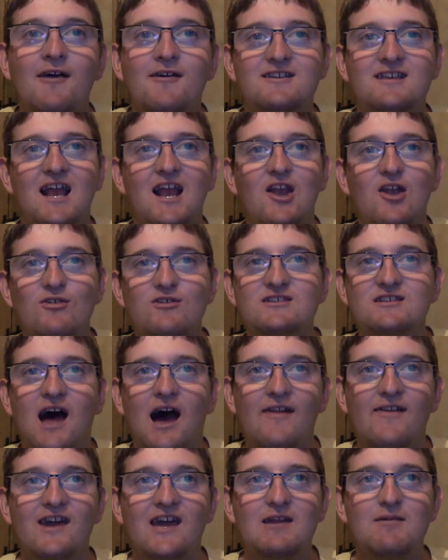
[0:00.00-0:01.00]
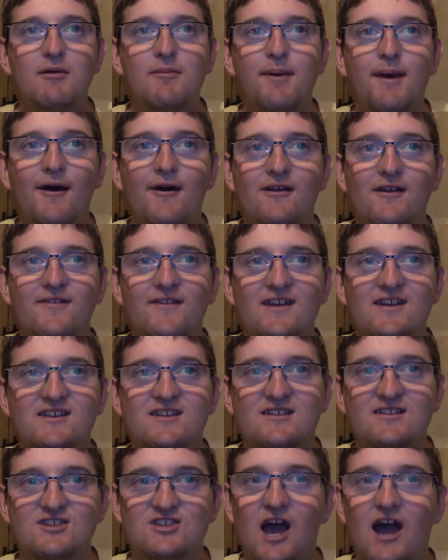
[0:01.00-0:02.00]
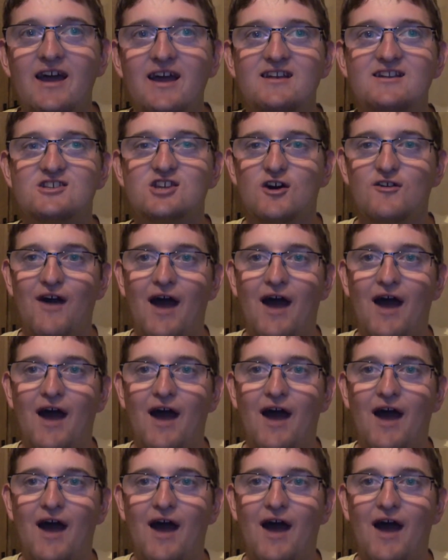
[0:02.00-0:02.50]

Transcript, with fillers: because it looks like they're going to be building this giant sort